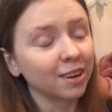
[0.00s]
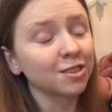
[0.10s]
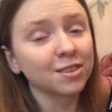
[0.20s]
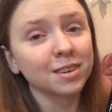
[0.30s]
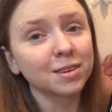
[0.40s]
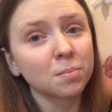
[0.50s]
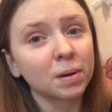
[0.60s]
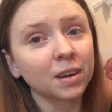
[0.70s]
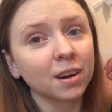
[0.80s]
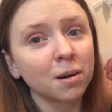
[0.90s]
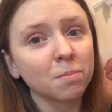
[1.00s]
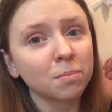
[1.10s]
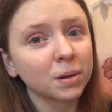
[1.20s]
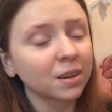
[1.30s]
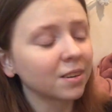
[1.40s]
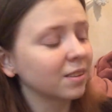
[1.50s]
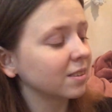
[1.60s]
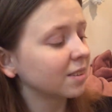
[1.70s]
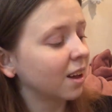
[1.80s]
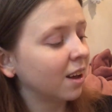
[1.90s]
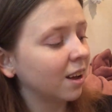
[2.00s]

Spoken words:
I just need to pick it up, because